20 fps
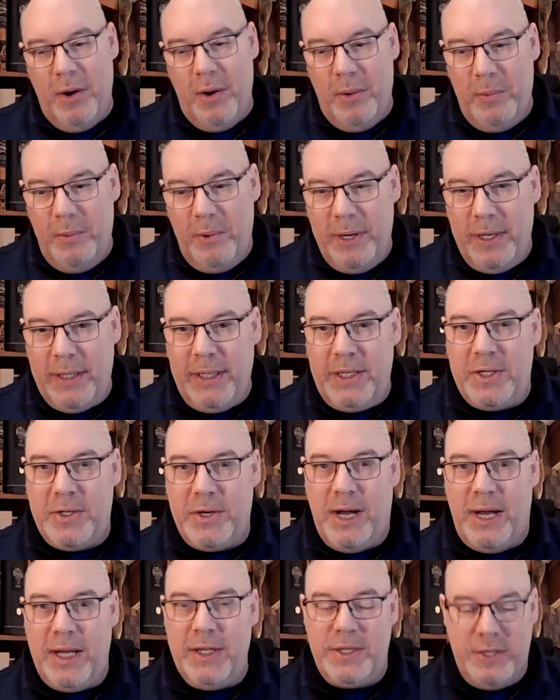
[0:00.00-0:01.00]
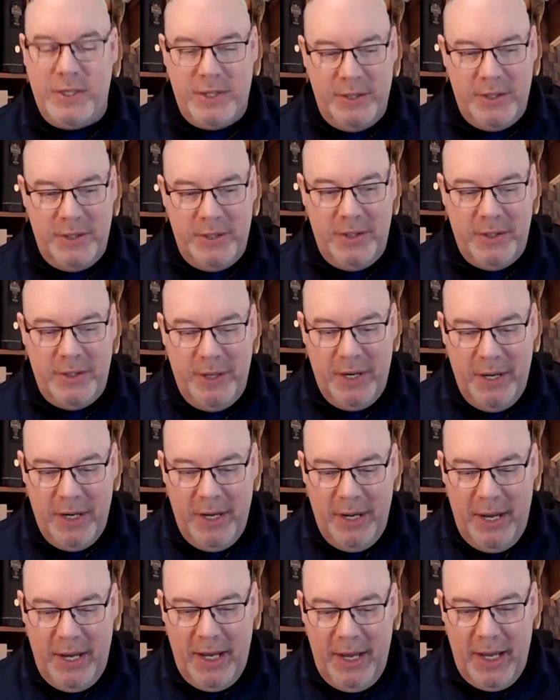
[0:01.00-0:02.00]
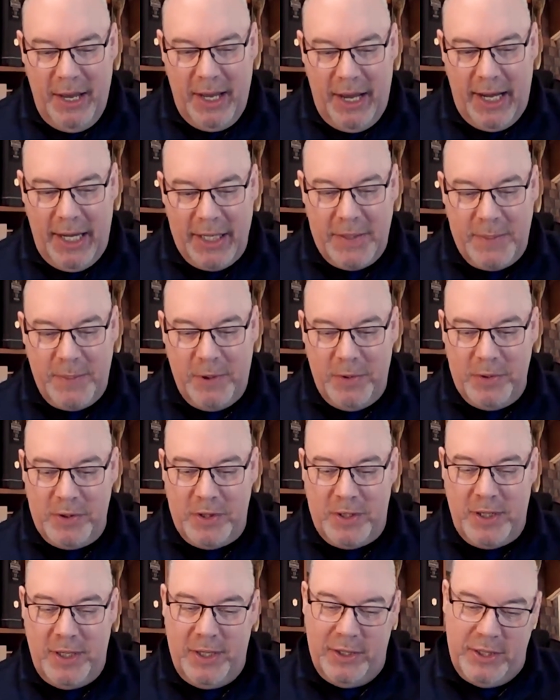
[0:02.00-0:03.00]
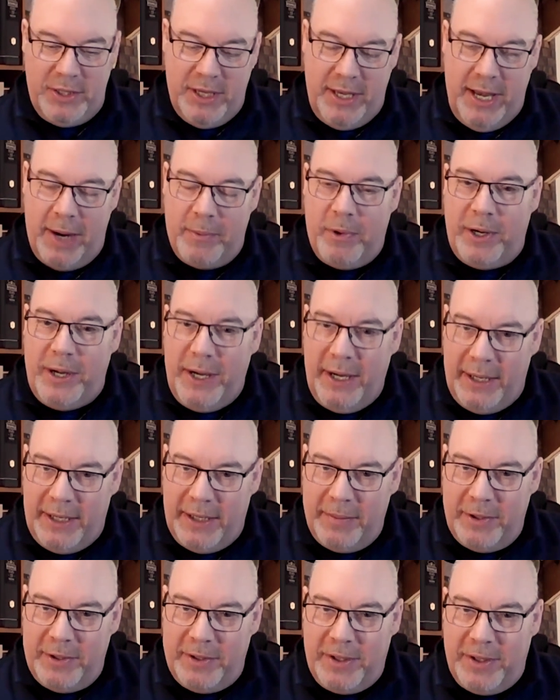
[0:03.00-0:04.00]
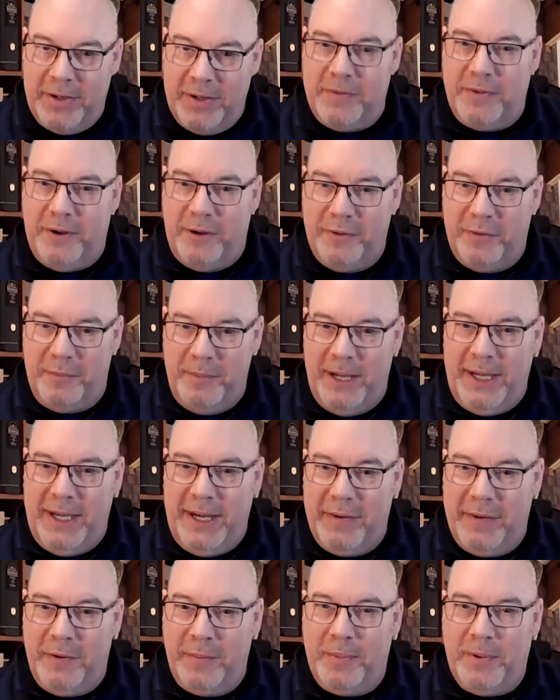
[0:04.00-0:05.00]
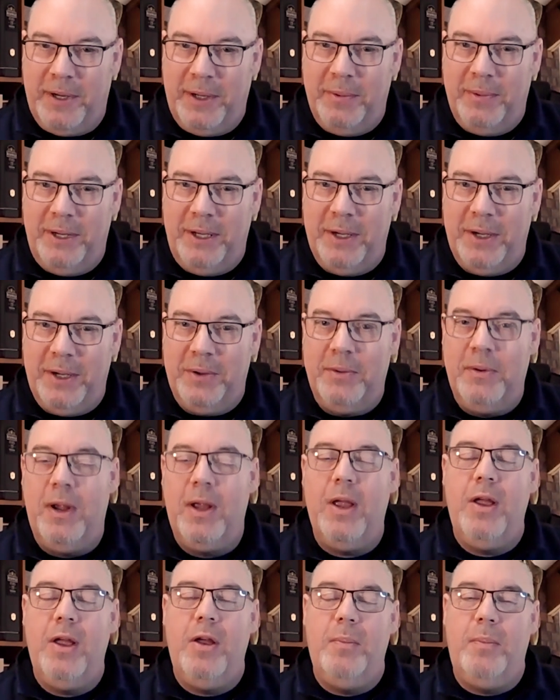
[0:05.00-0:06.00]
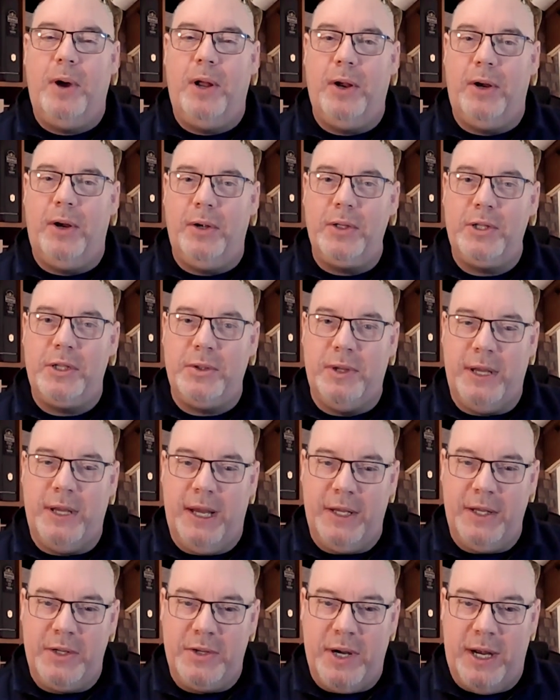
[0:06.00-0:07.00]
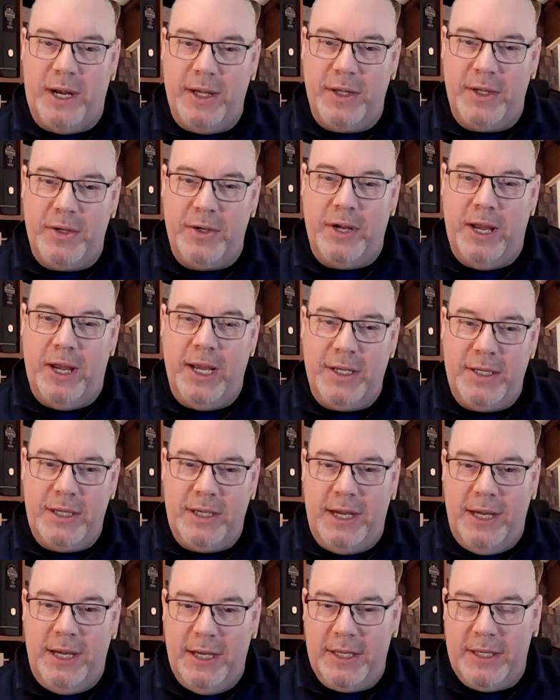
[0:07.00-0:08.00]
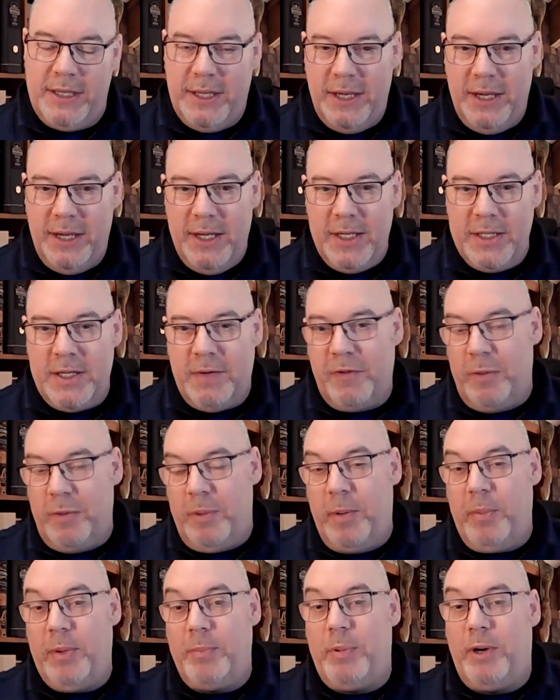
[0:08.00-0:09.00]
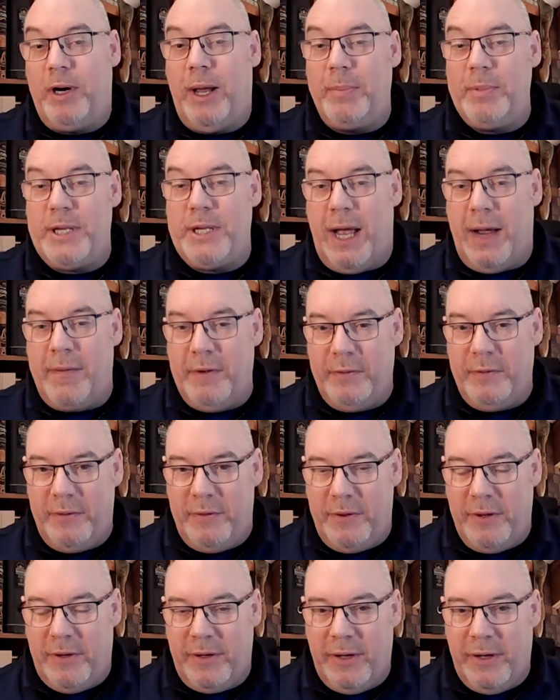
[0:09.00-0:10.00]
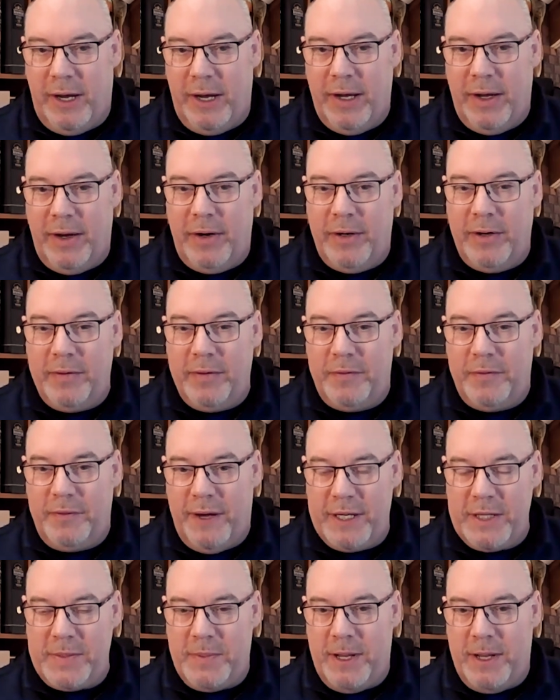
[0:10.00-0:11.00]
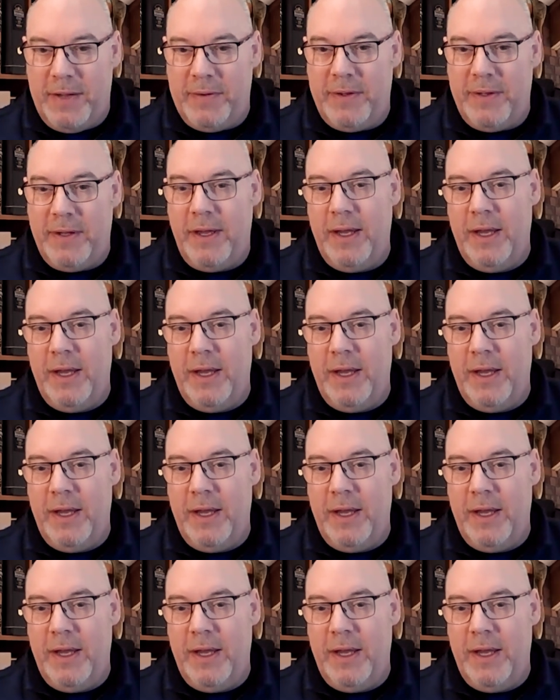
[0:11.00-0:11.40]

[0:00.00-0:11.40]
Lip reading: Really trying to, I suppose there's a networking element of meeting everybody we know, but also then trying to educate some of the people that perhaps haven't heard of Fastpath